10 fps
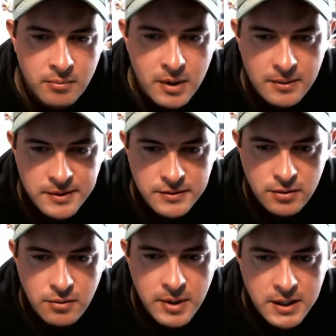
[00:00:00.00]
Mom
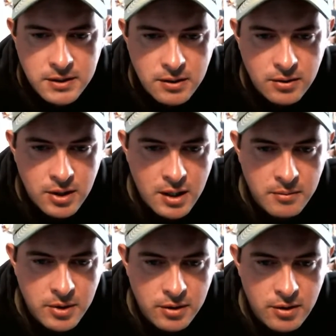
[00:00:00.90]
lives in New Mexico,
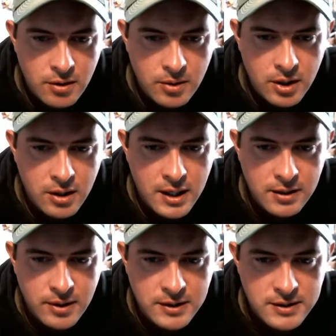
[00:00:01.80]
kind of middle of nowhere,
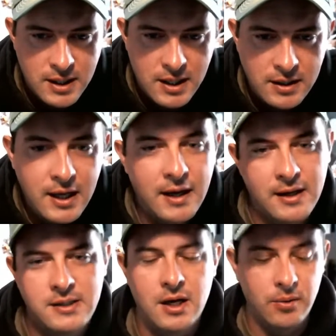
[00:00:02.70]
had to go outside. Yeah,
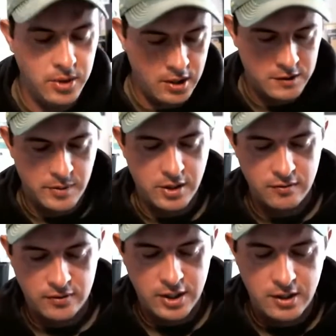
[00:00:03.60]
that's how we are,
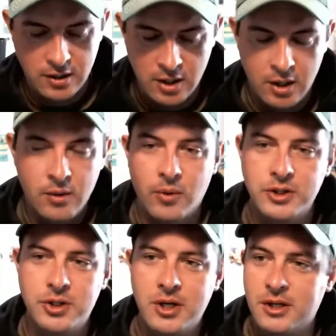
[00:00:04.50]
Sparkle Flare. And
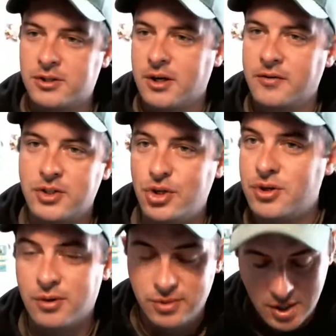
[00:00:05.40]
once you get service,
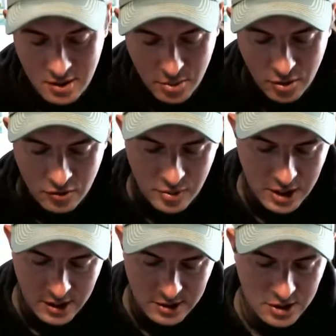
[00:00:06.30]
you don't dare move
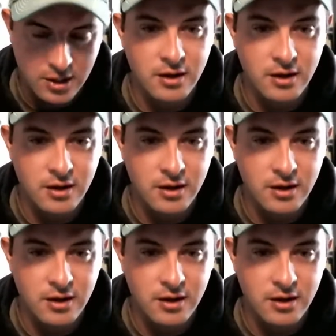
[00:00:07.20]
because you're